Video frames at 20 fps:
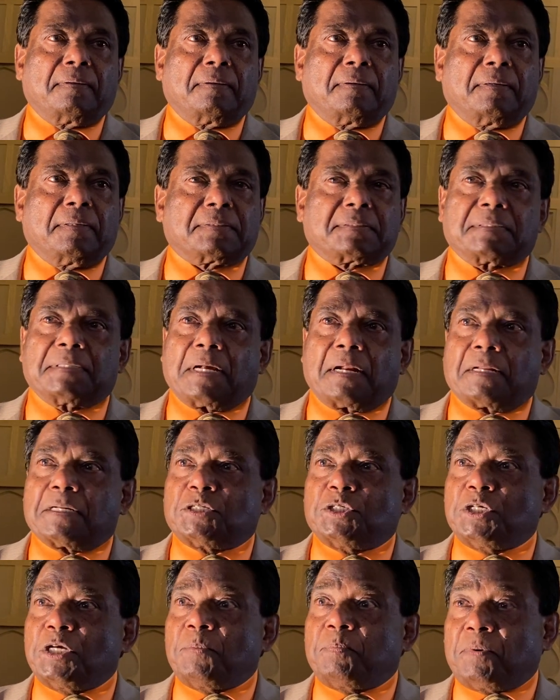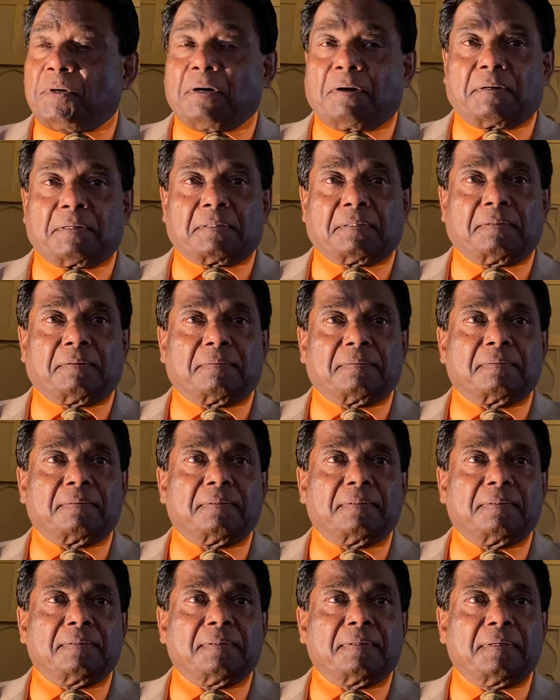is not a cheap God. You know.
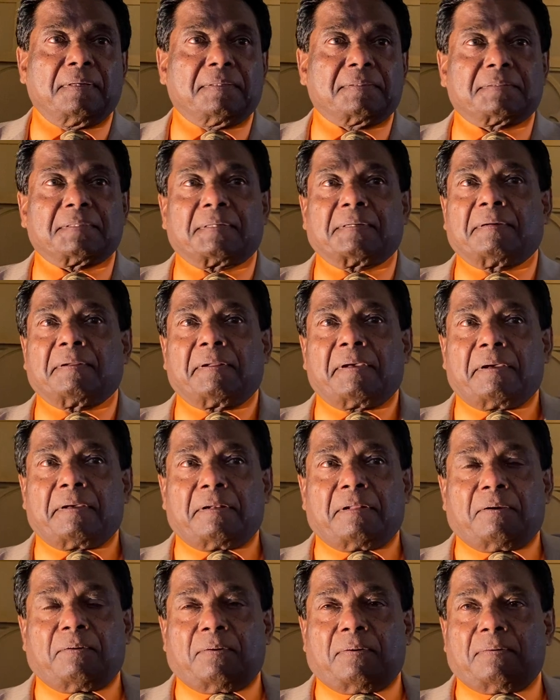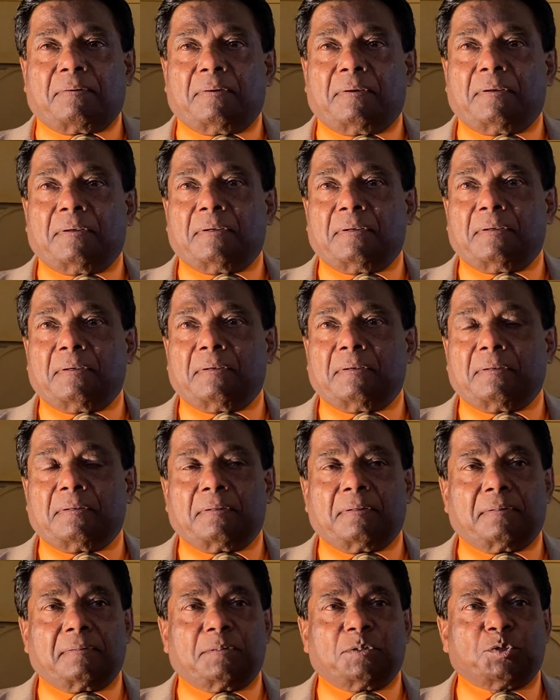He's a creative
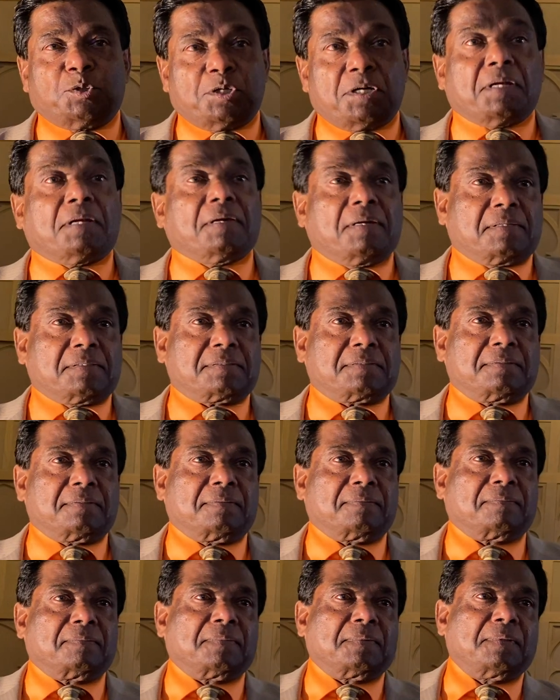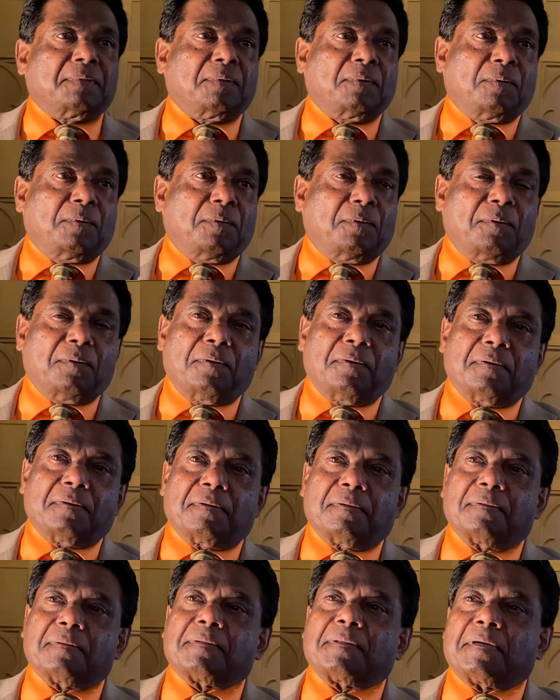genius.
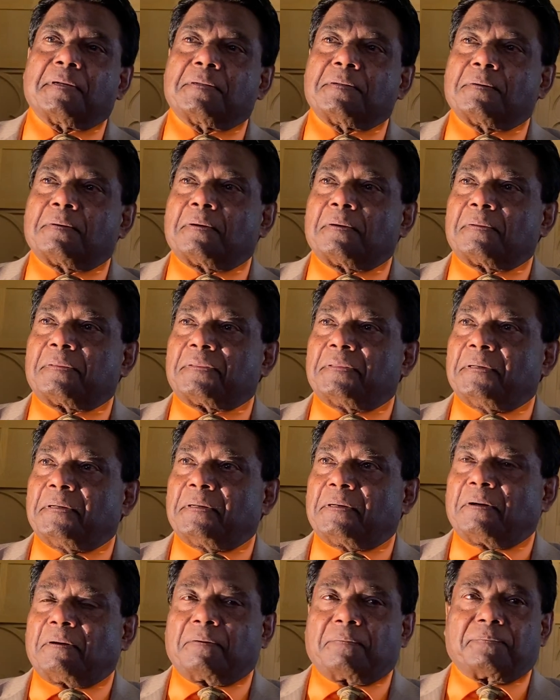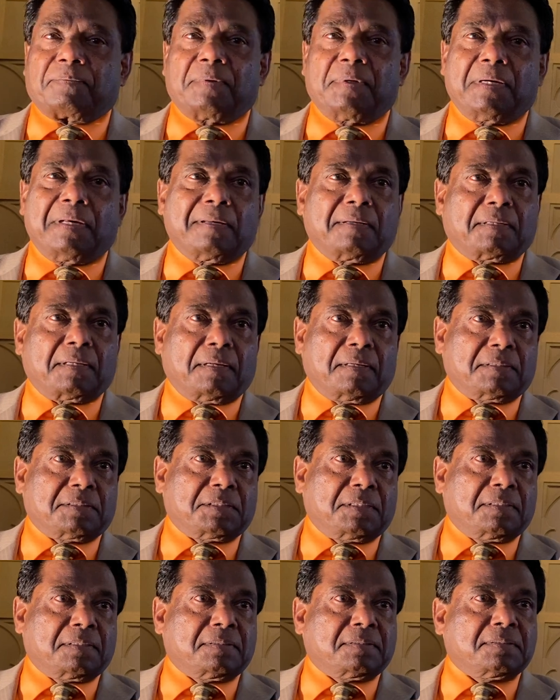All that you could think of,
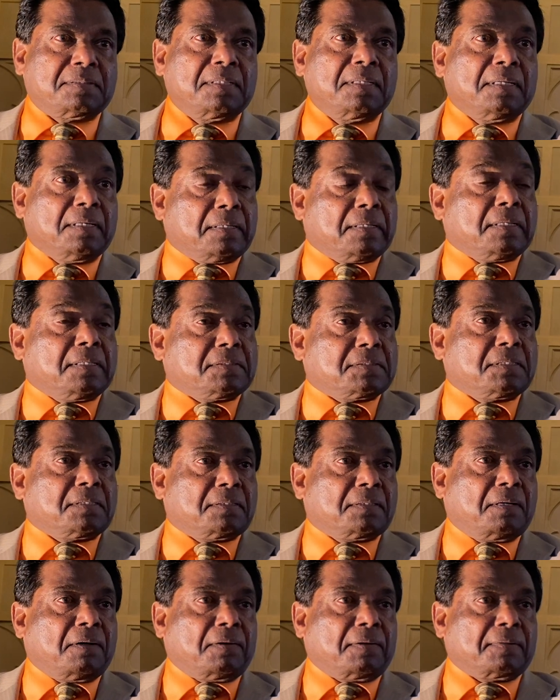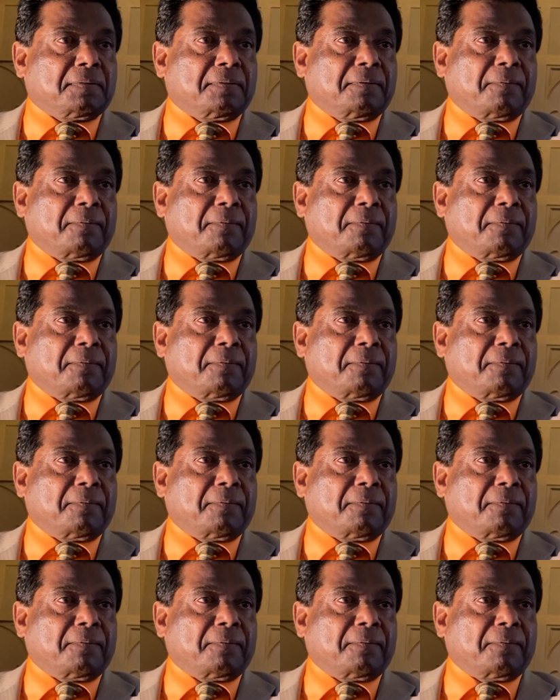intelligence is in God.